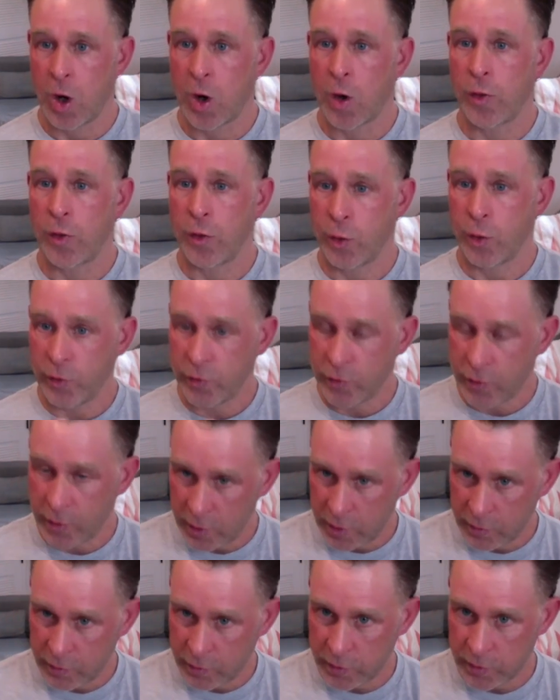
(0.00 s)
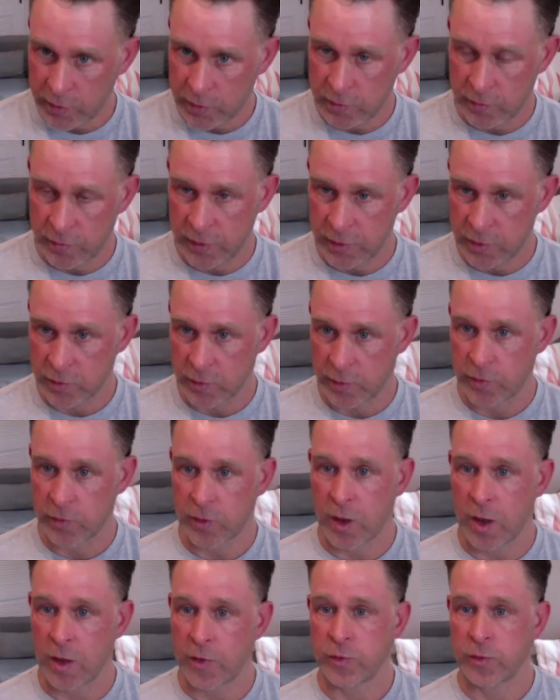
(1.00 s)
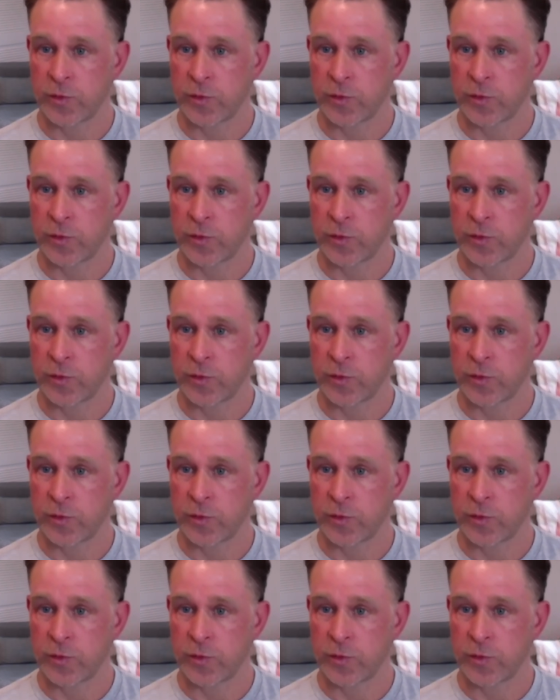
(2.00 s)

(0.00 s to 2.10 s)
those individuals also